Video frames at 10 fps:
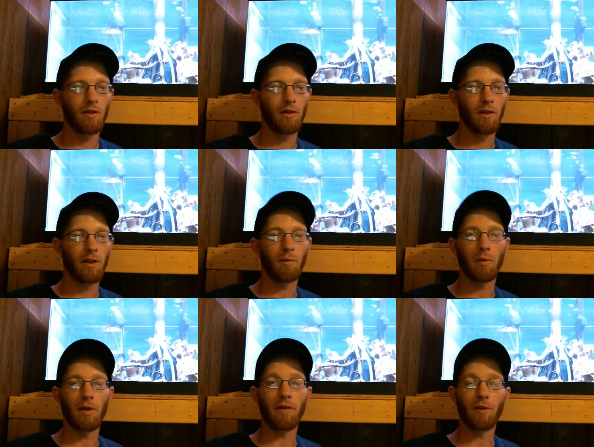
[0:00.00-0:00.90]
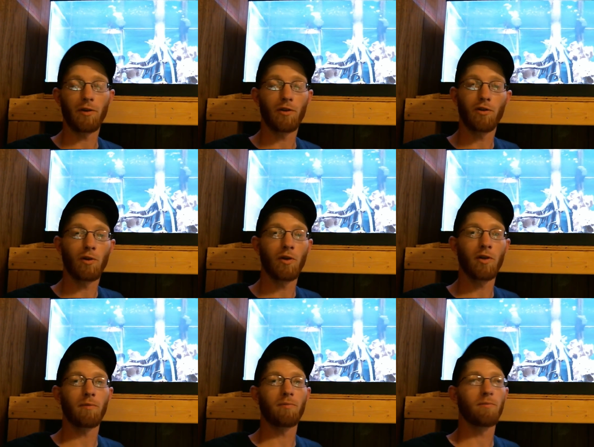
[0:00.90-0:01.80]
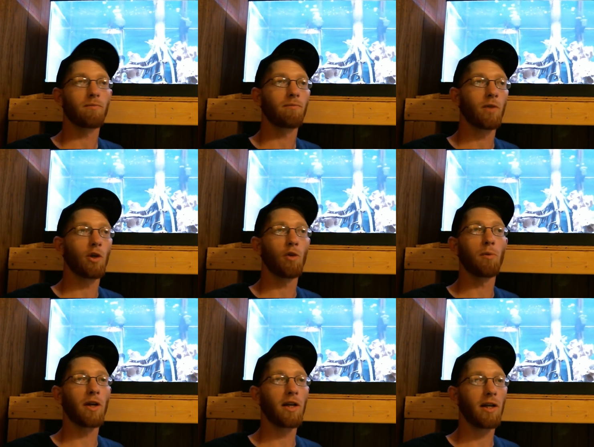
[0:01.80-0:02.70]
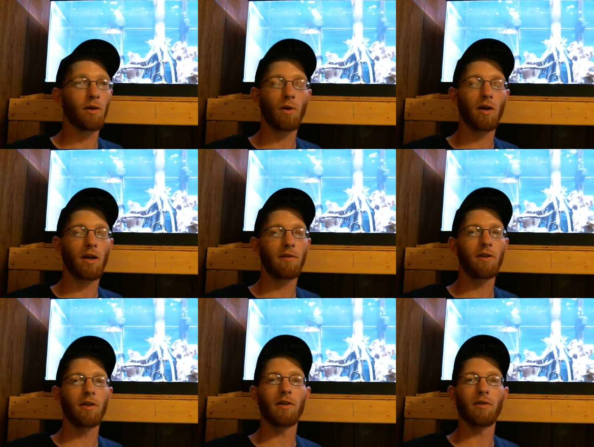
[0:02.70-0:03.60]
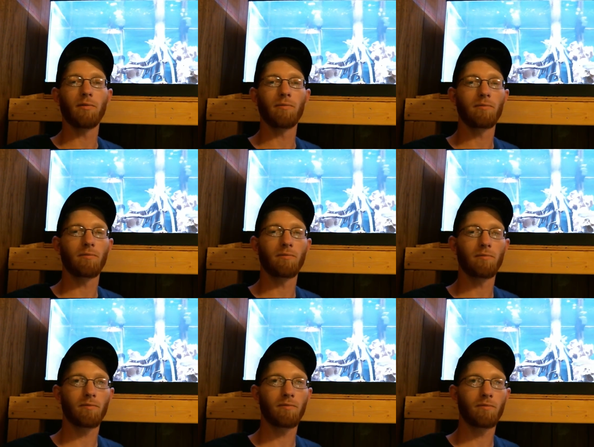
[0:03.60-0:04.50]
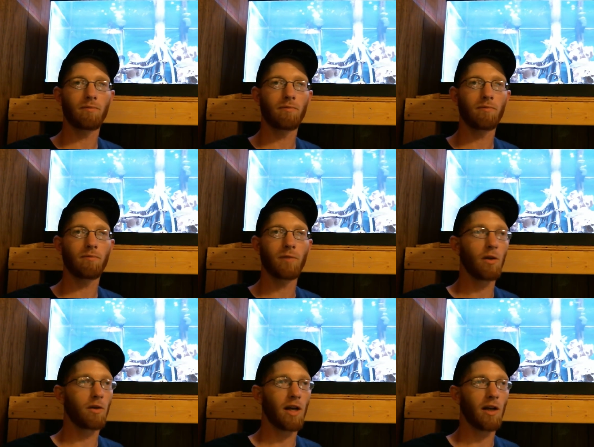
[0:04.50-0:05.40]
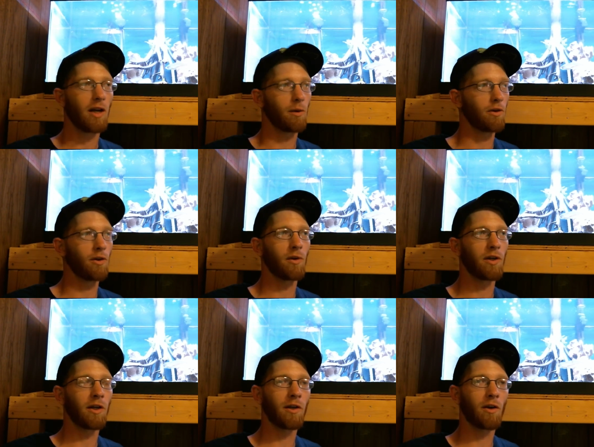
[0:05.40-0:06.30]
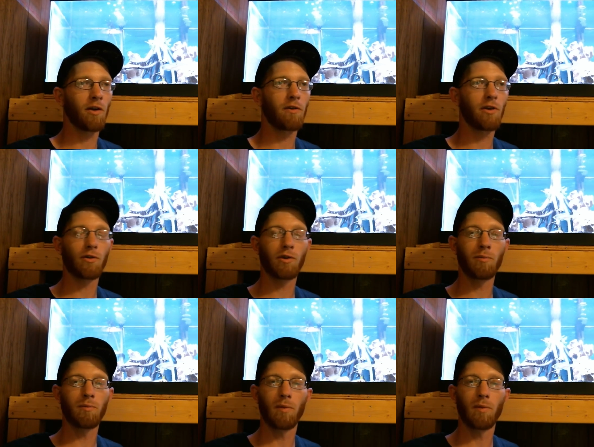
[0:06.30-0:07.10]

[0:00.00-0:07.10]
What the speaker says: but if you're just doing breeding or whatever, and kind of like we're doing here in our fish room,